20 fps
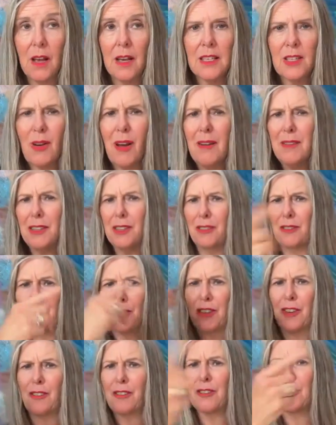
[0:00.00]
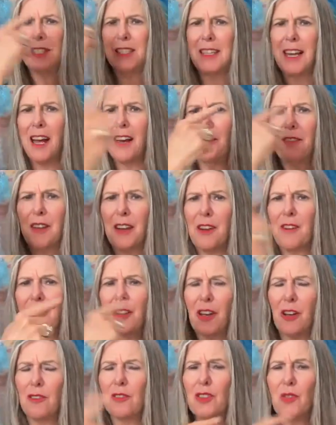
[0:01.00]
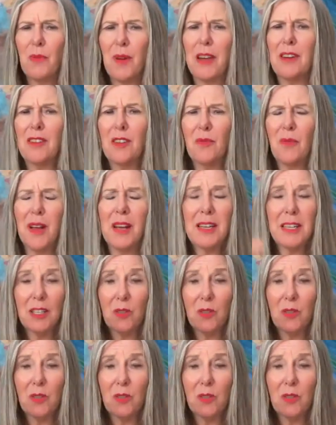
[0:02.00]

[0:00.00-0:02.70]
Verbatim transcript: So I have a little turnstile there that goes around and around.